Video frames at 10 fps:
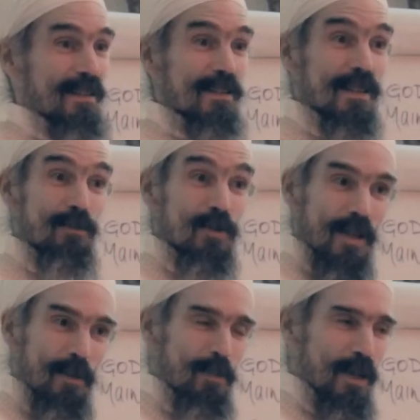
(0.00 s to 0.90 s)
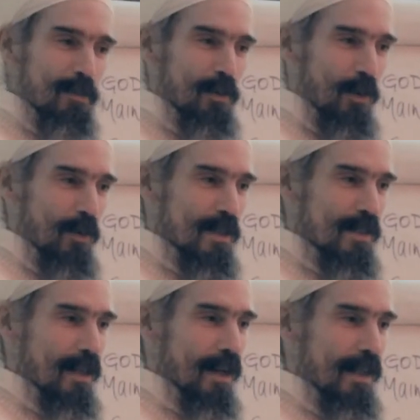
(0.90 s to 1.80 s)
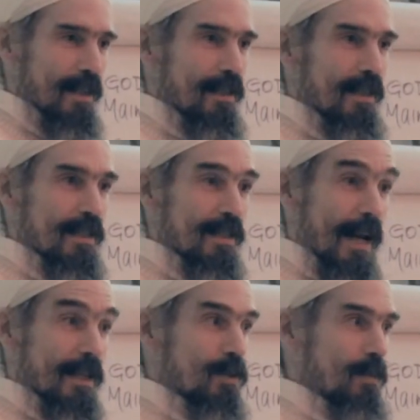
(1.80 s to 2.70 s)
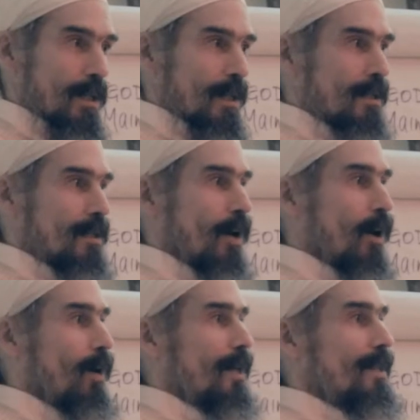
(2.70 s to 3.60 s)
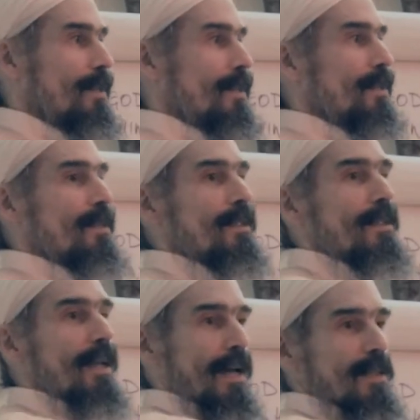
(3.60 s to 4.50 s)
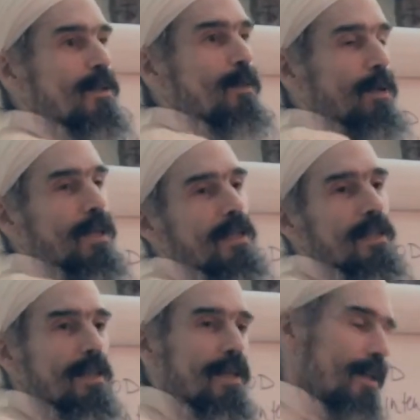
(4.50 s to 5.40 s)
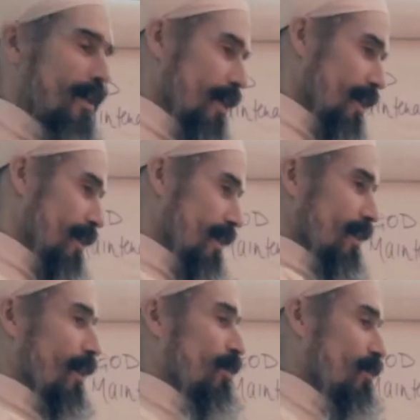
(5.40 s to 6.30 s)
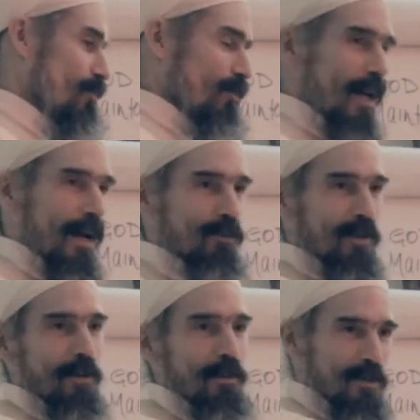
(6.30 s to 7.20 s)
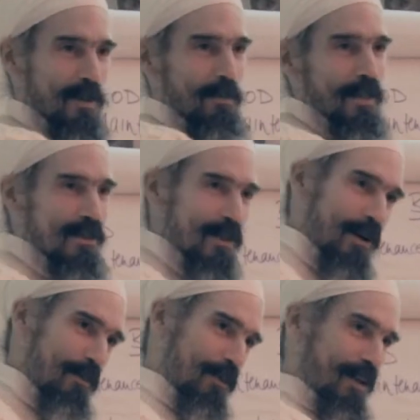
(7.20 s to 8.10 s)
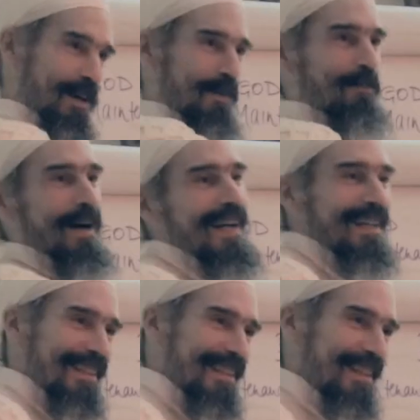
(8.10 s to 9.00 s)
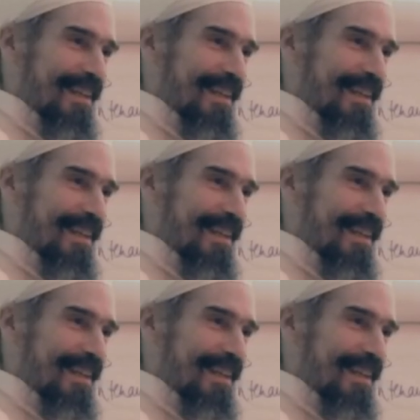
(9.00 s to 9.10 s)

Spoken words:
See, for some people, it's like the attachment is, I didn't get to be, Ronaldo or something, so I want to come back and